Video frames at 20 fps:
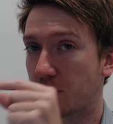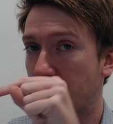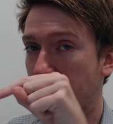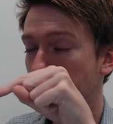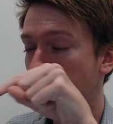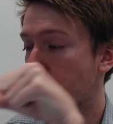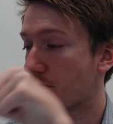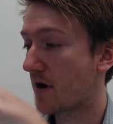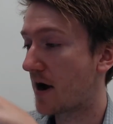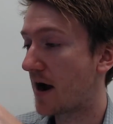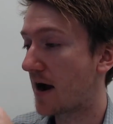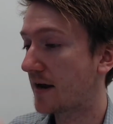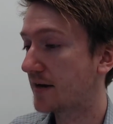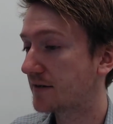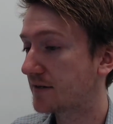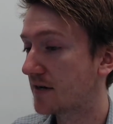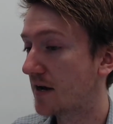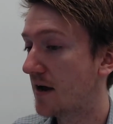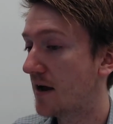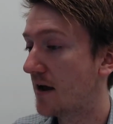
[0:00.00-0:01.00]
your
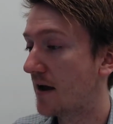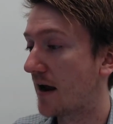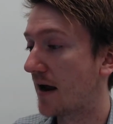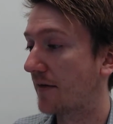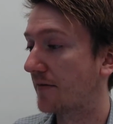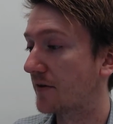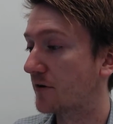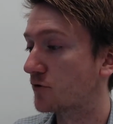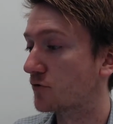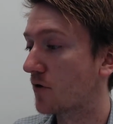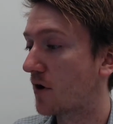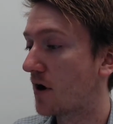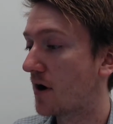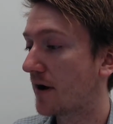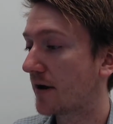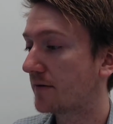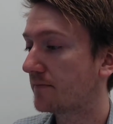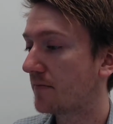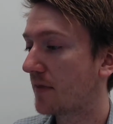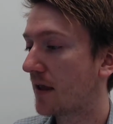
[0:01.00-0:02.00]
eyes and the
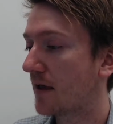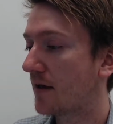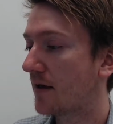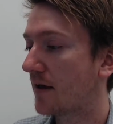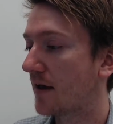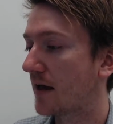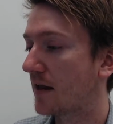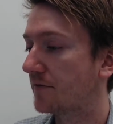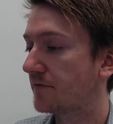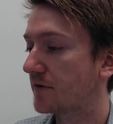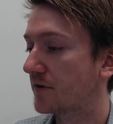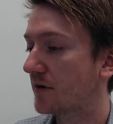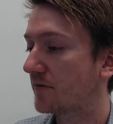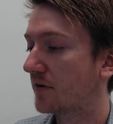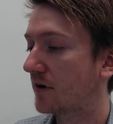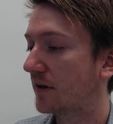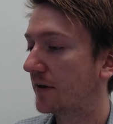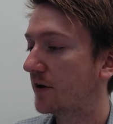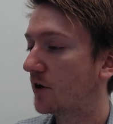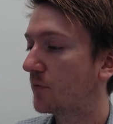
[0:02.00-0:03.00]
drawing. And if you give it
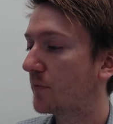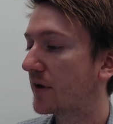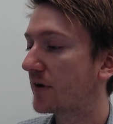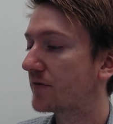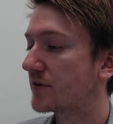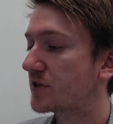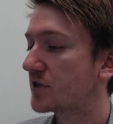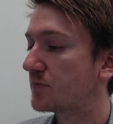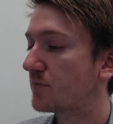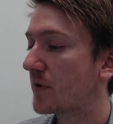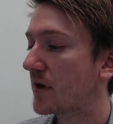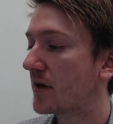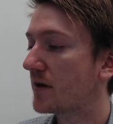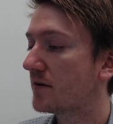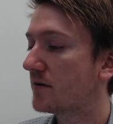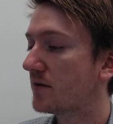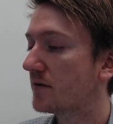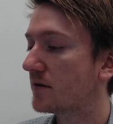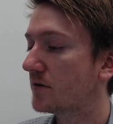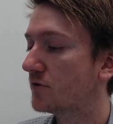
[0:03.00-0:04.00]
a little bit of a
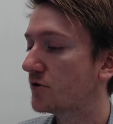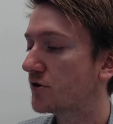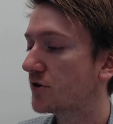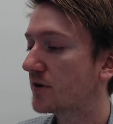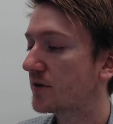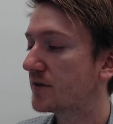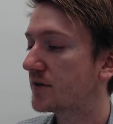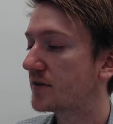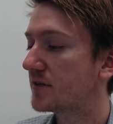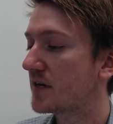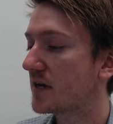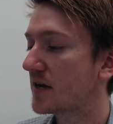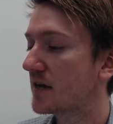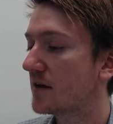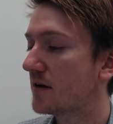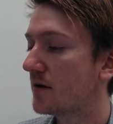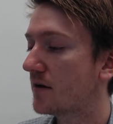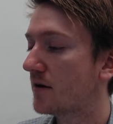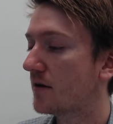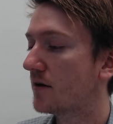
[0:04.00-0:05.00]
spin, you should see
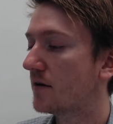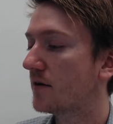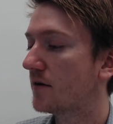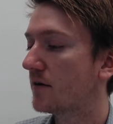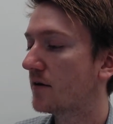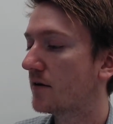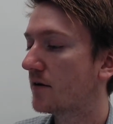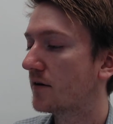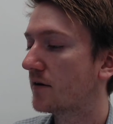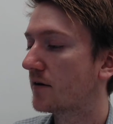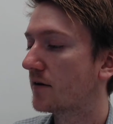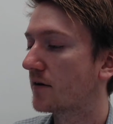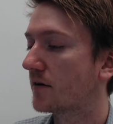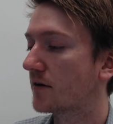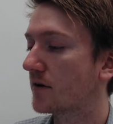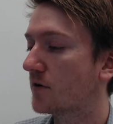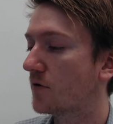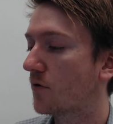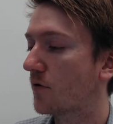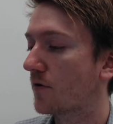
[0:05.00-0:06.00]

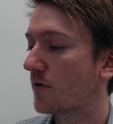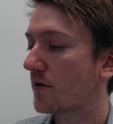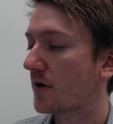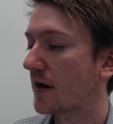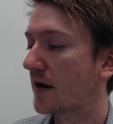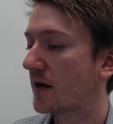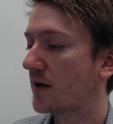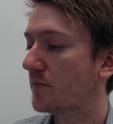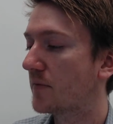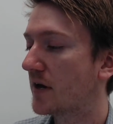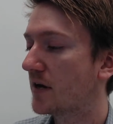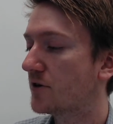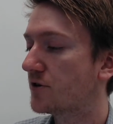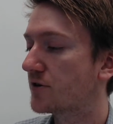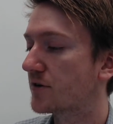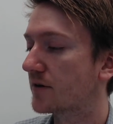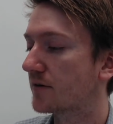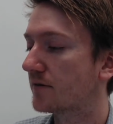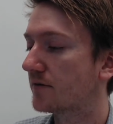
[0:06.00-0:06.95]
your animation.